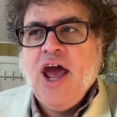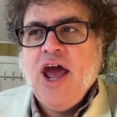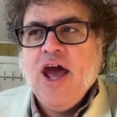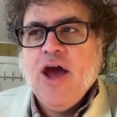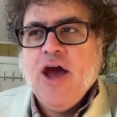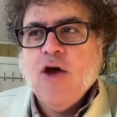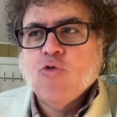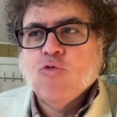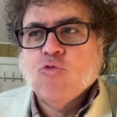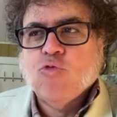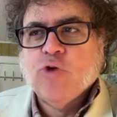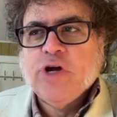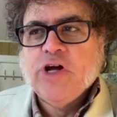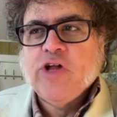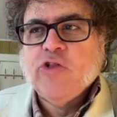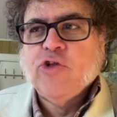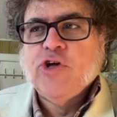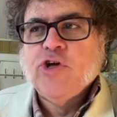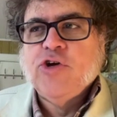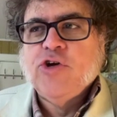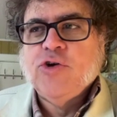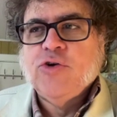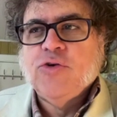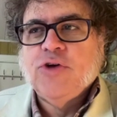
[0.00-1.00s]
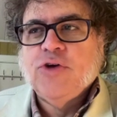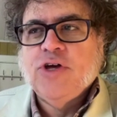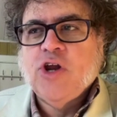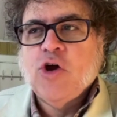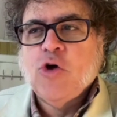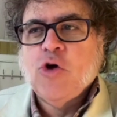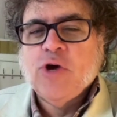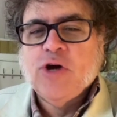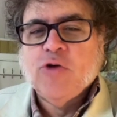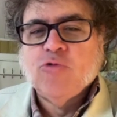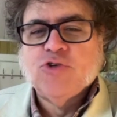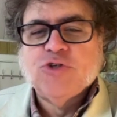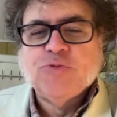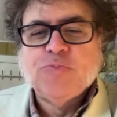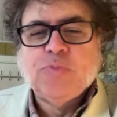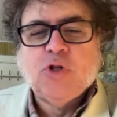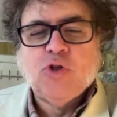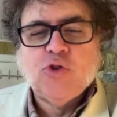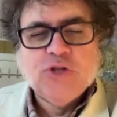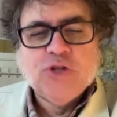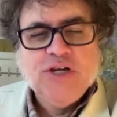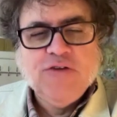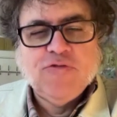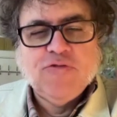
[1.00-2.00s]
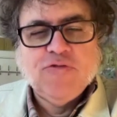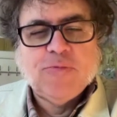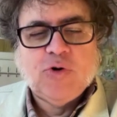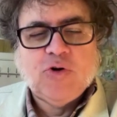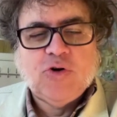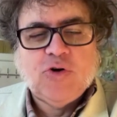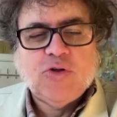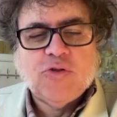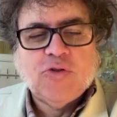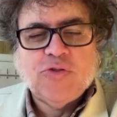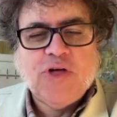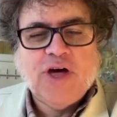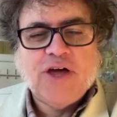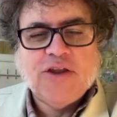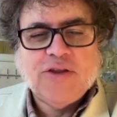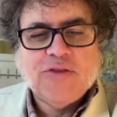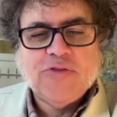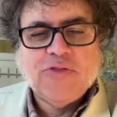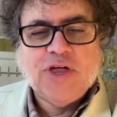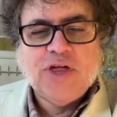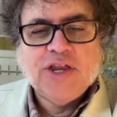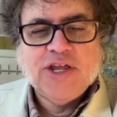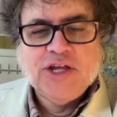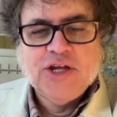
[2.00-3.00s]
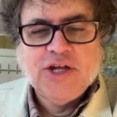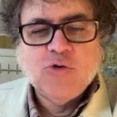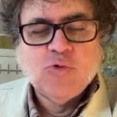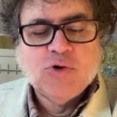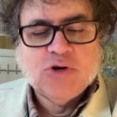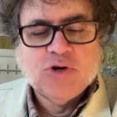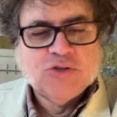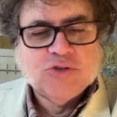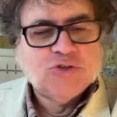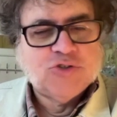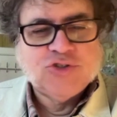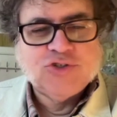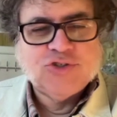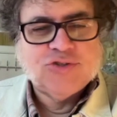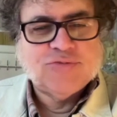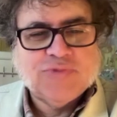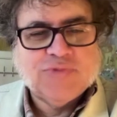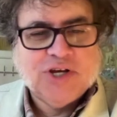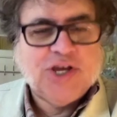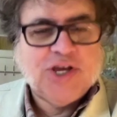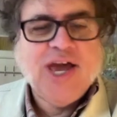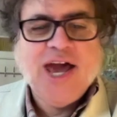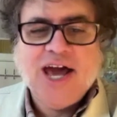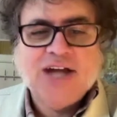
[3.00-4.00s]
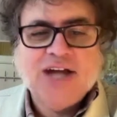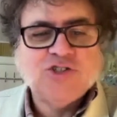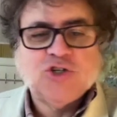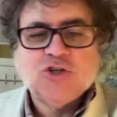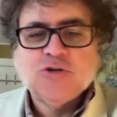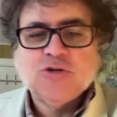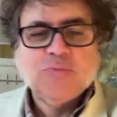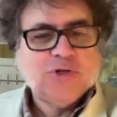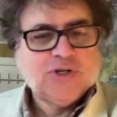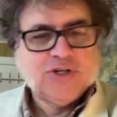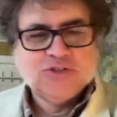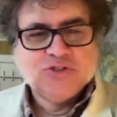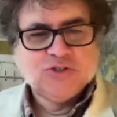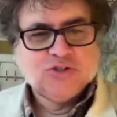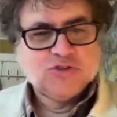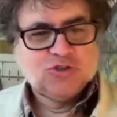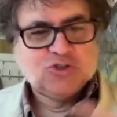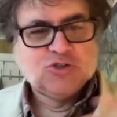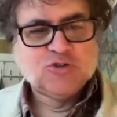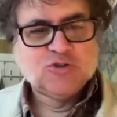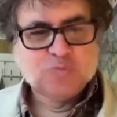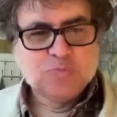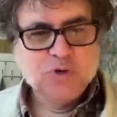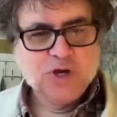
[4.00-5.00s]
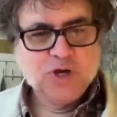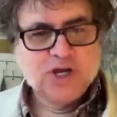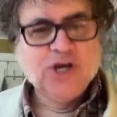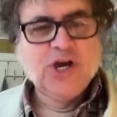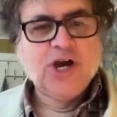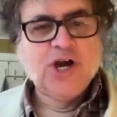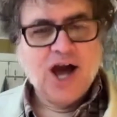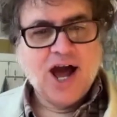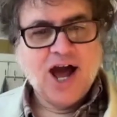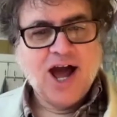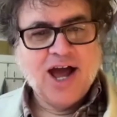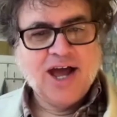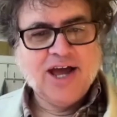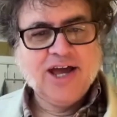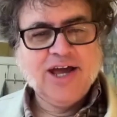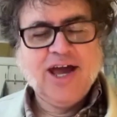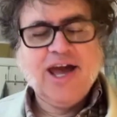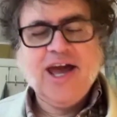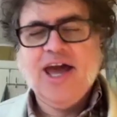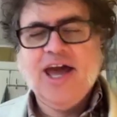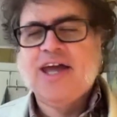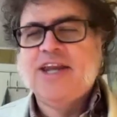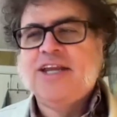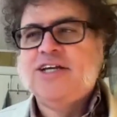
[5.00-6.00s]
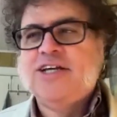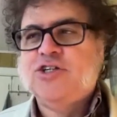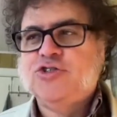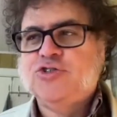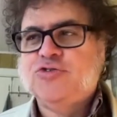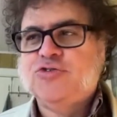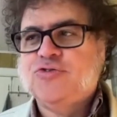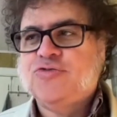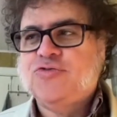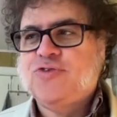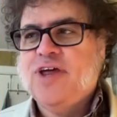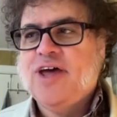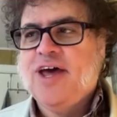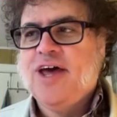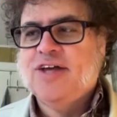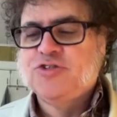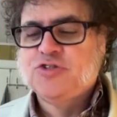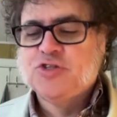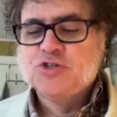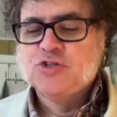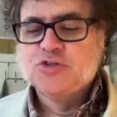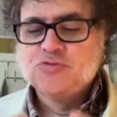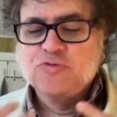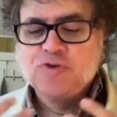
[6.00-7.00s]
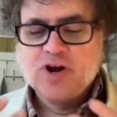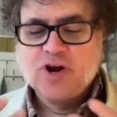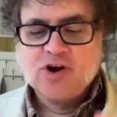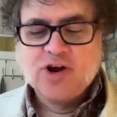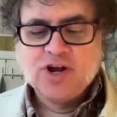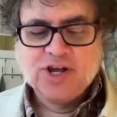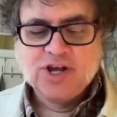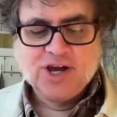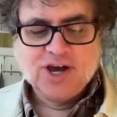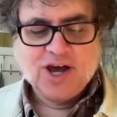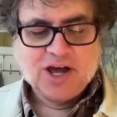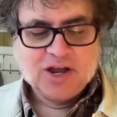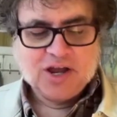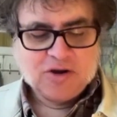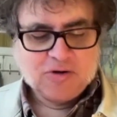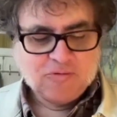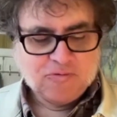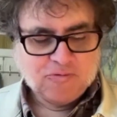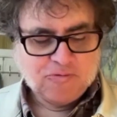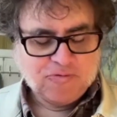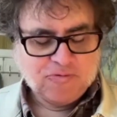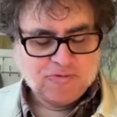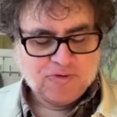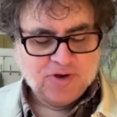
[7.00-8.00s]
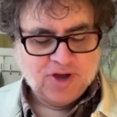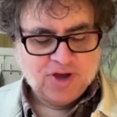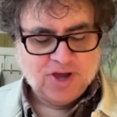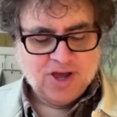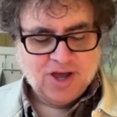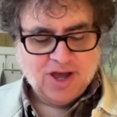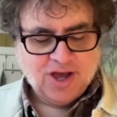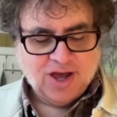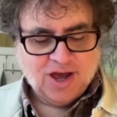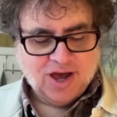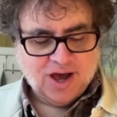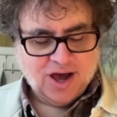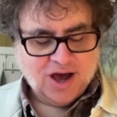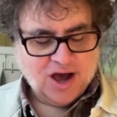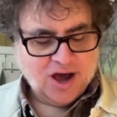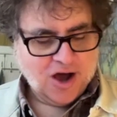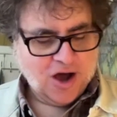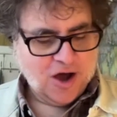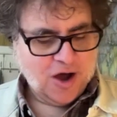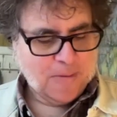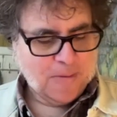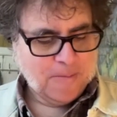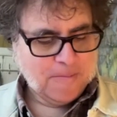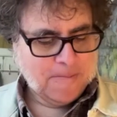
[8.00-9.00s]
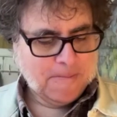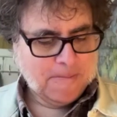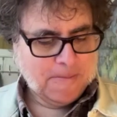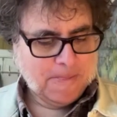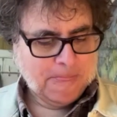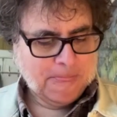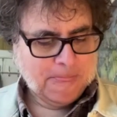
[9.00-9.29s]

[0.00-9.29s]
really it was believable that he was catcher because he's this big guy and he's has this very kind of um,